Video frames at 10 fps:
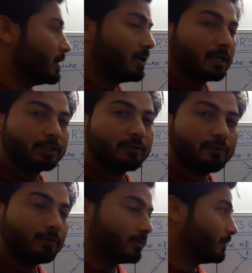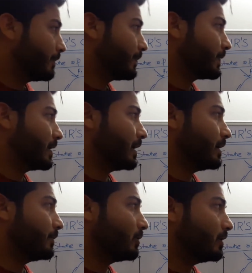In lecture 4, I
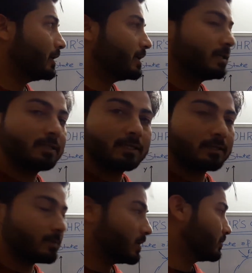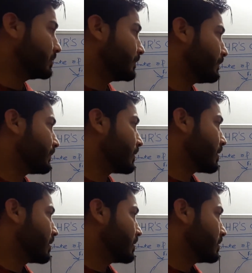have already discussed about
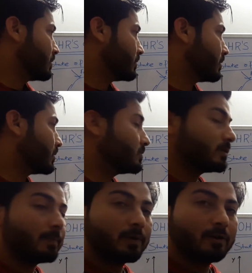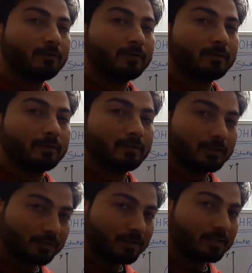the concept of
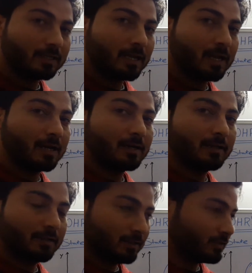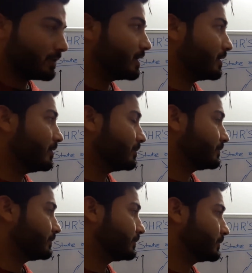stress and strain.
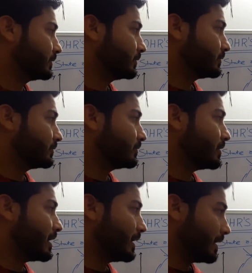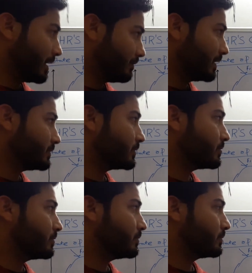So I advise
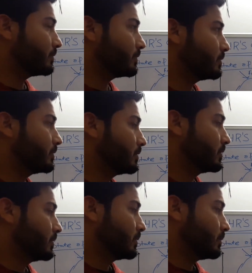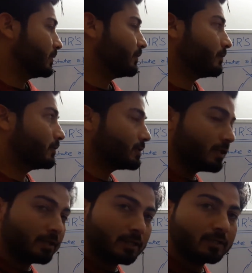you before
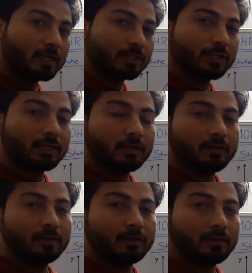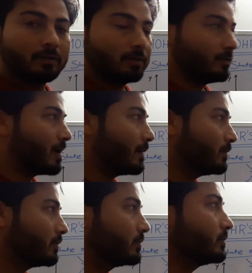watching this lecture, you
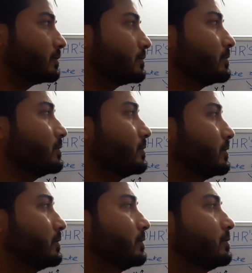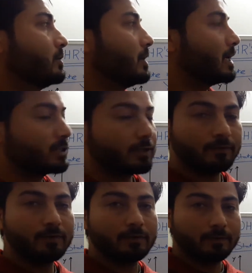have to go through
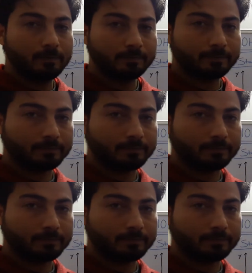lecture 4.